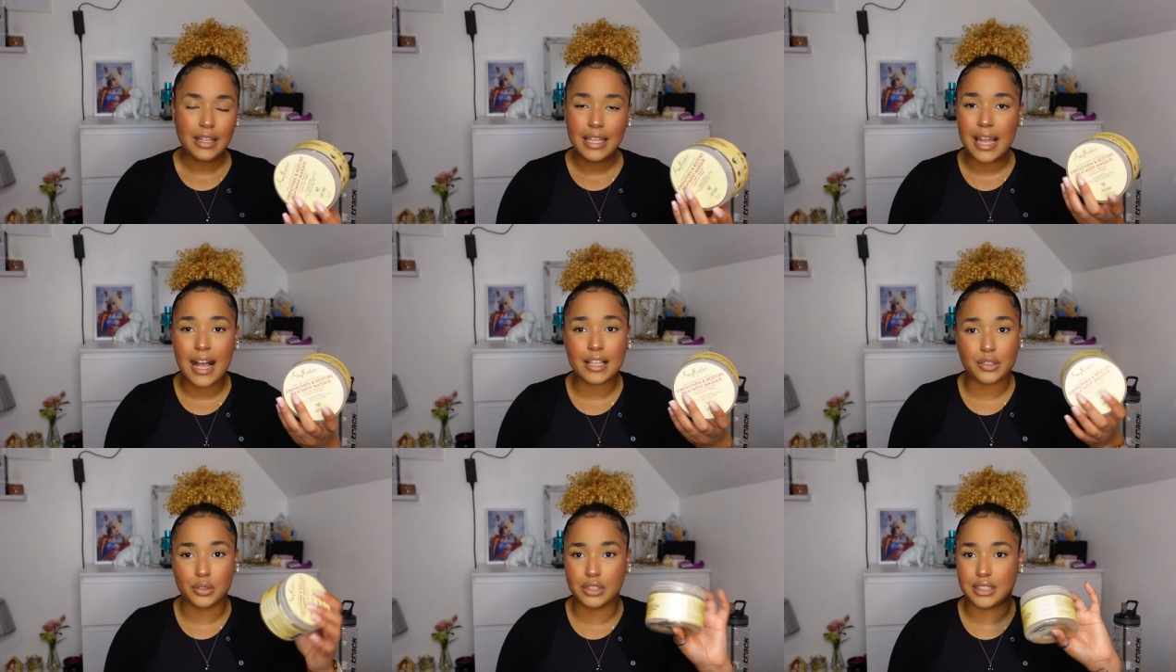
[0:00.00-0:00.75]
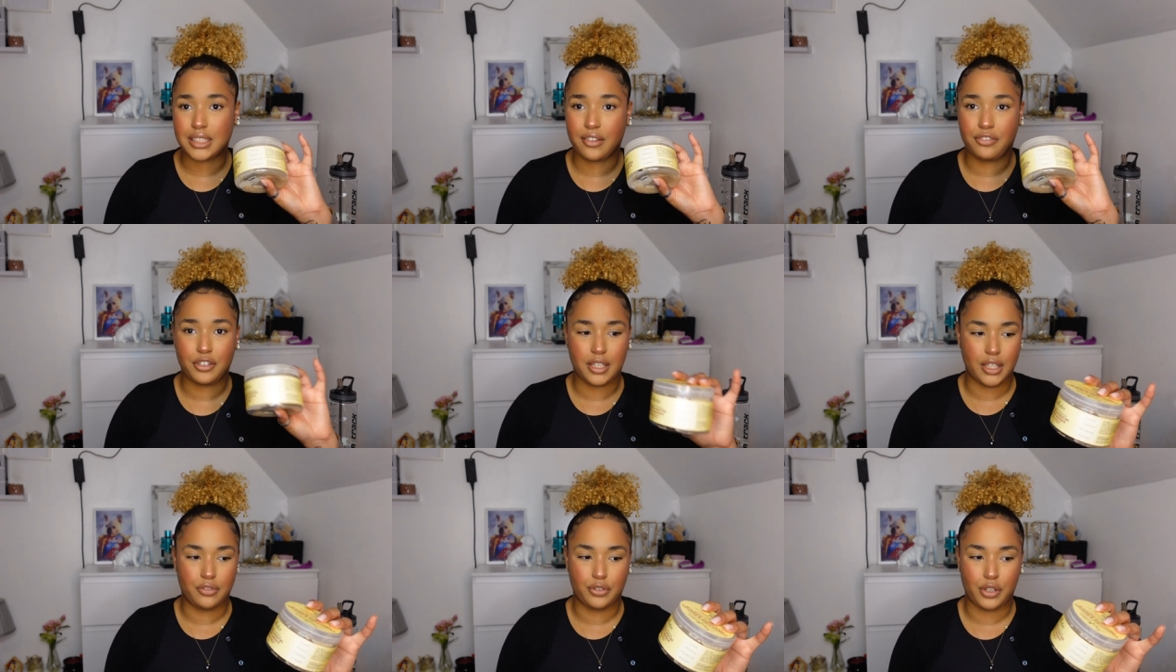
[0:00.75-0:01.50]
It has all the stuff you
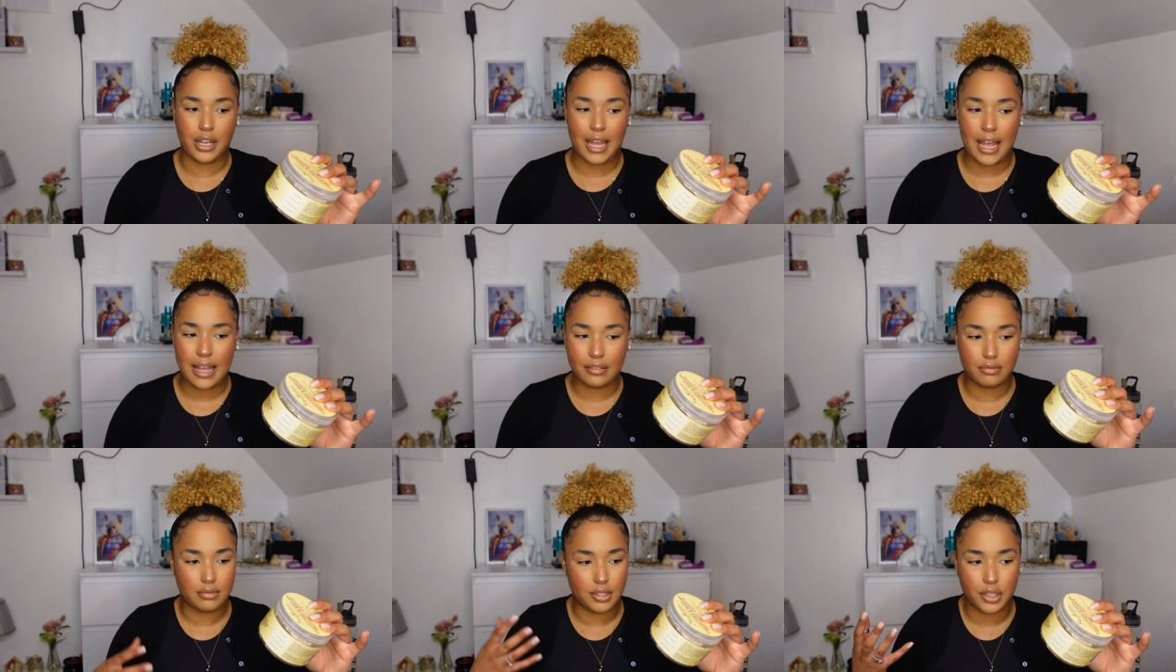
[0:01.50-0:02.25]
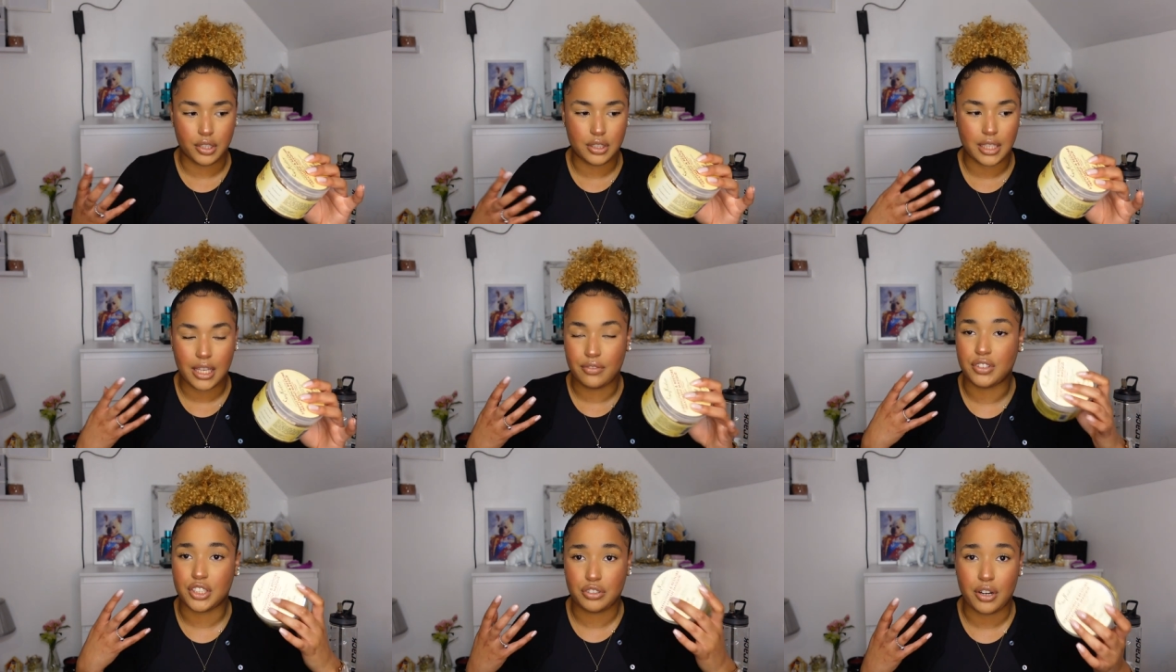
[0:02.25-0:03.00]
need for your hair, you know, to
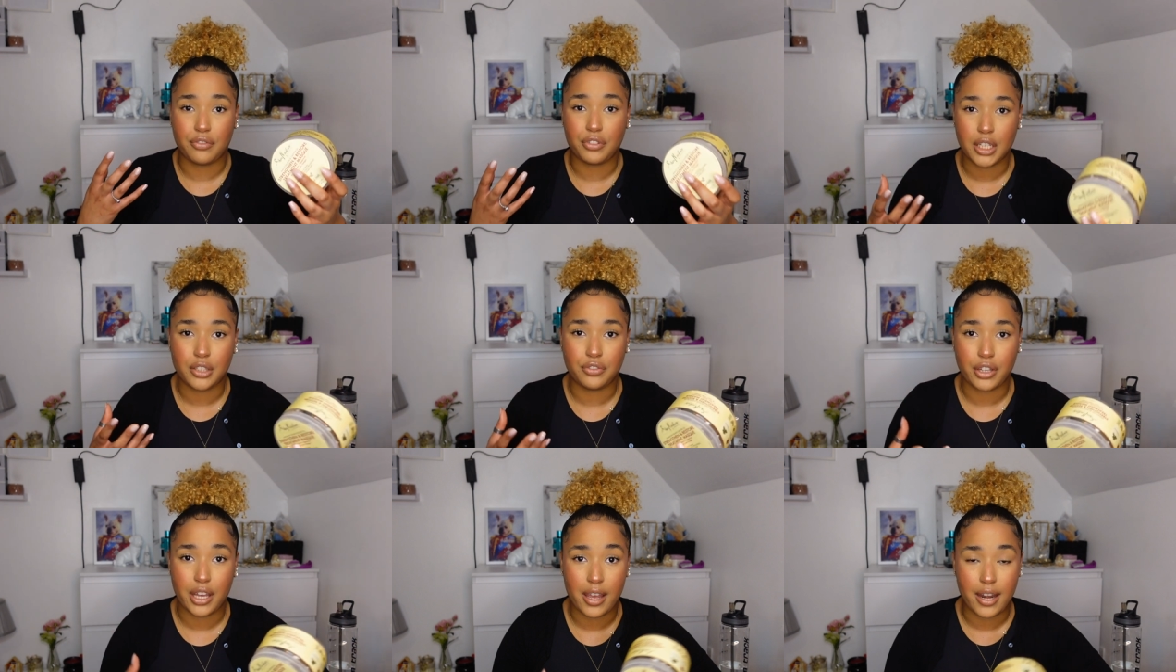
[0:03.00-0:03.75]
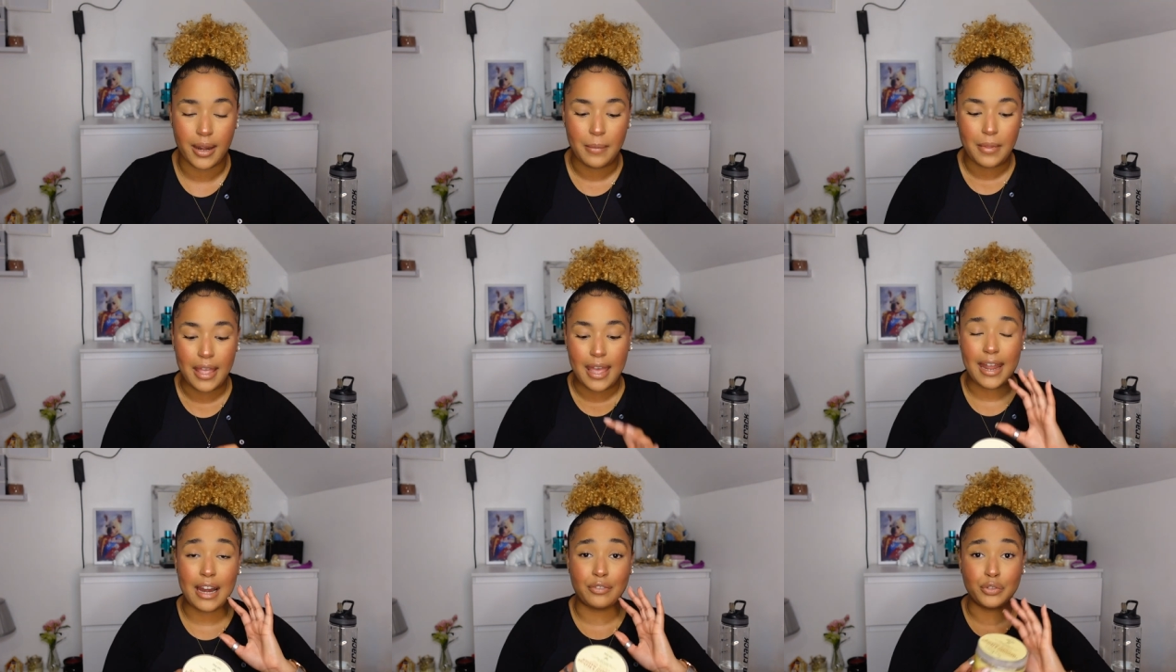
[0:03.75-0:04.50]
give the strength you need for your hair.
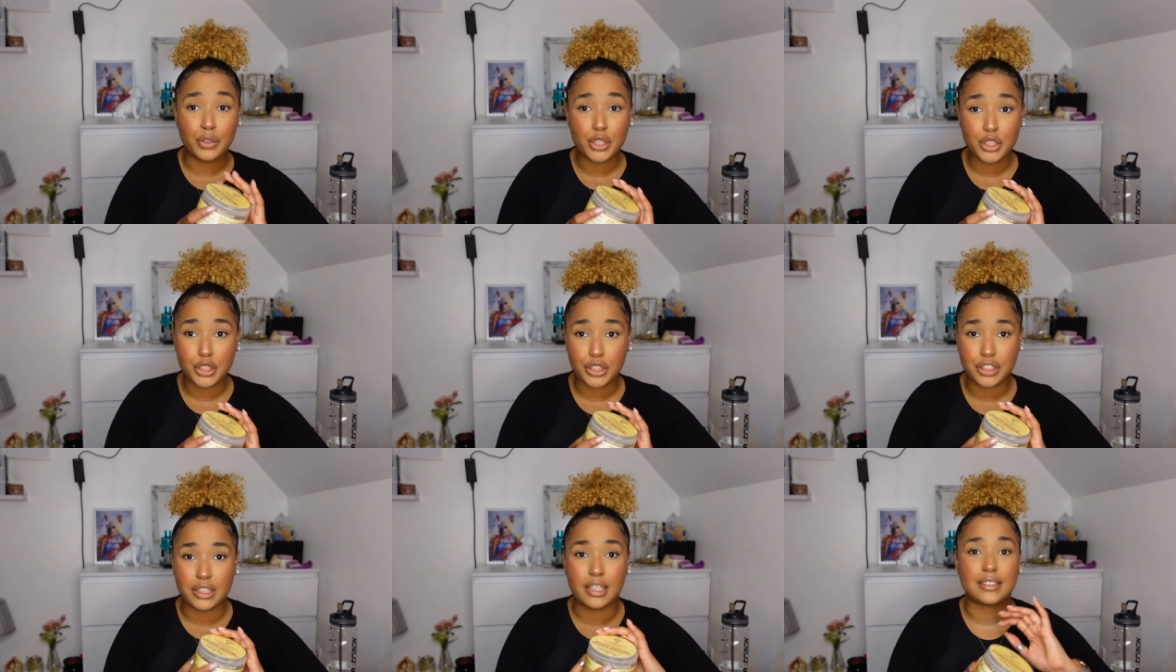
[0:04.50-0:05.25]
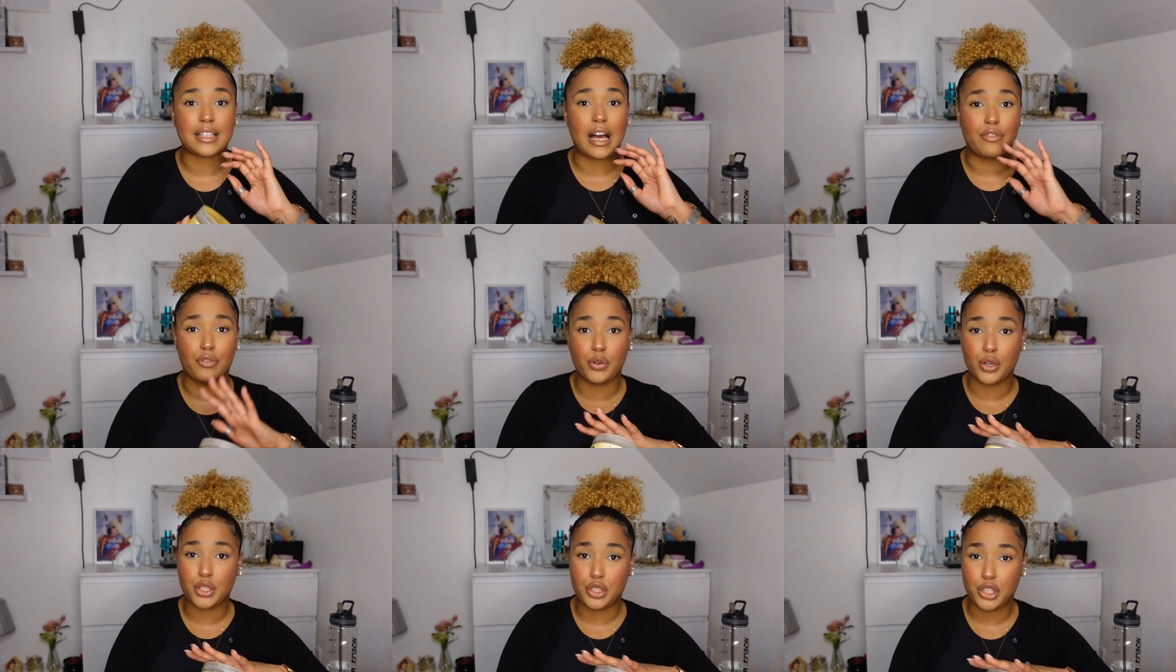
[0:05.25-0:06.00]
And I've always used this. I've
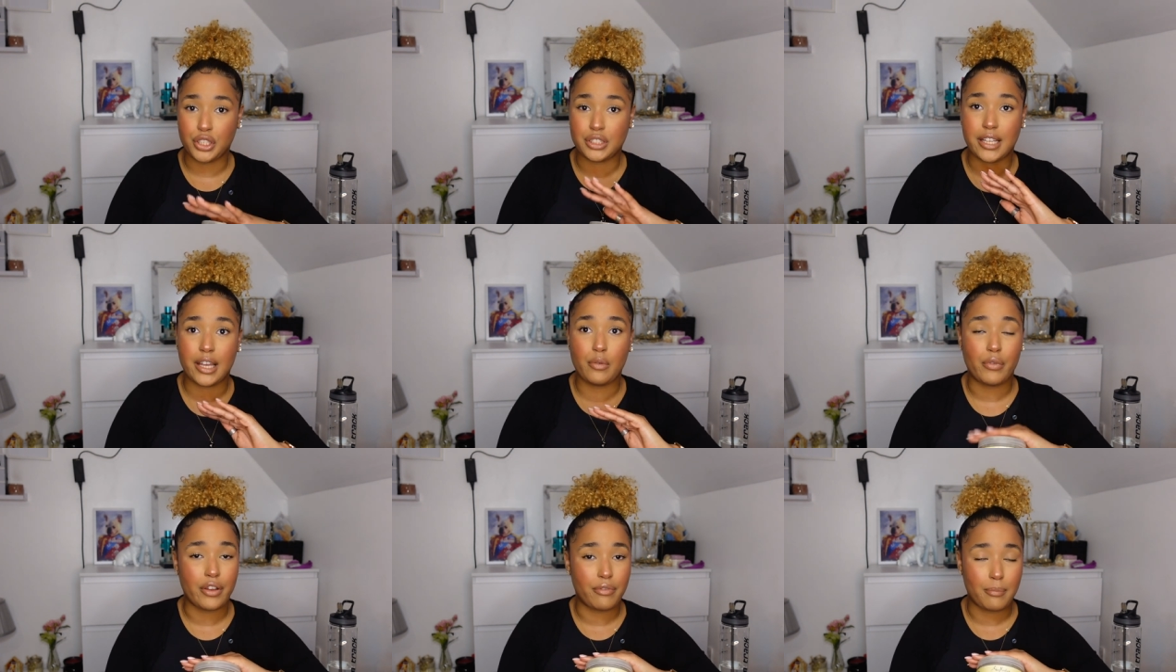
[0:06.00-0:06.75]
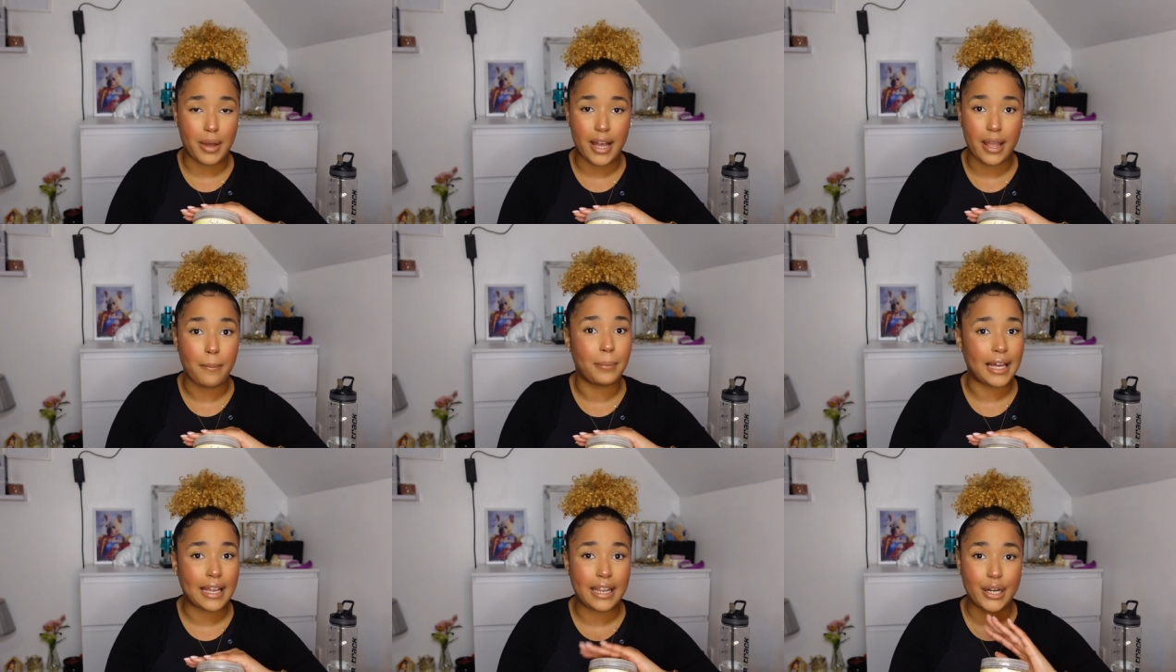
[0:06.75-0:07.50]
always used it with my
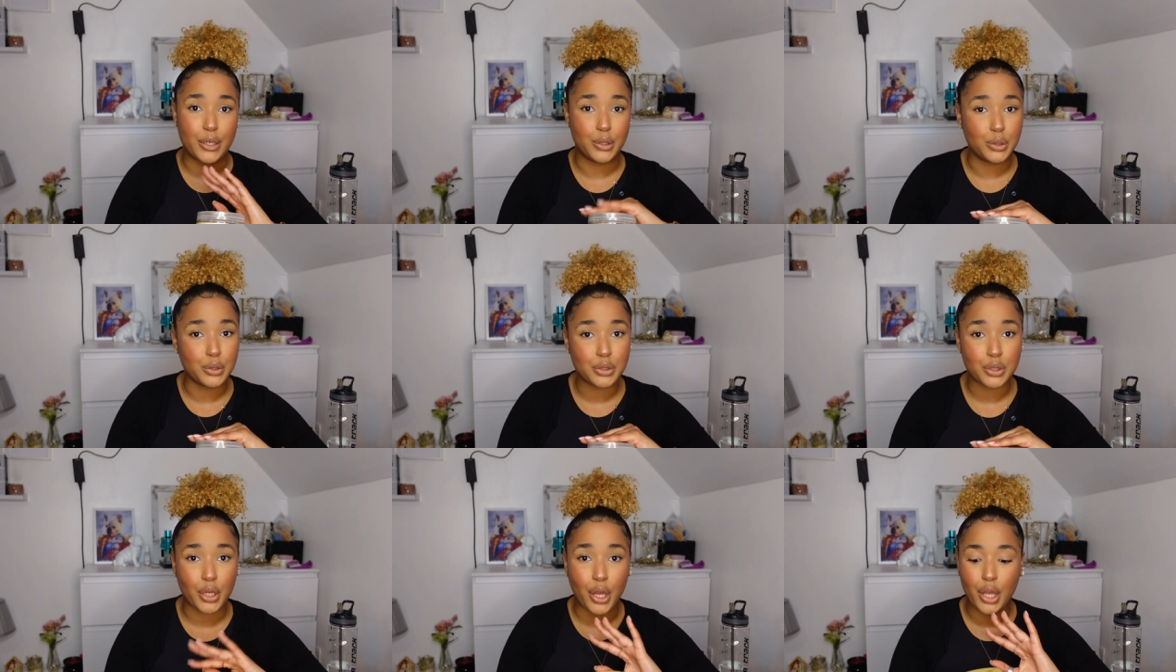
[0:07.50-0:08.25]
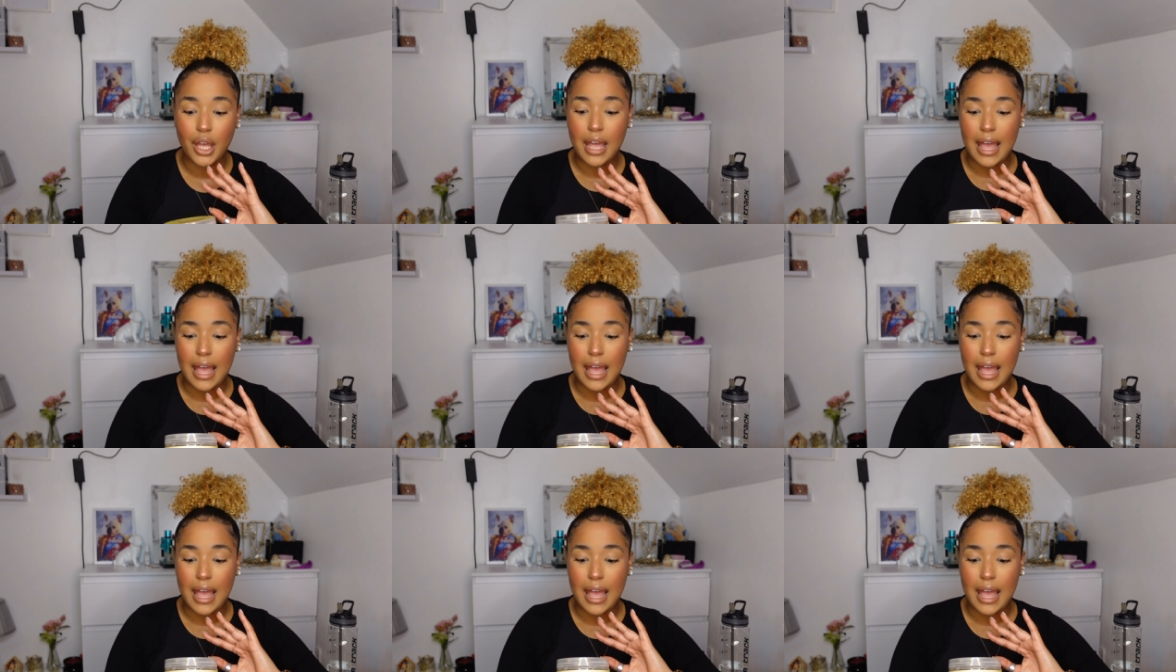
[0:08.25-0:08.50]
black hair also.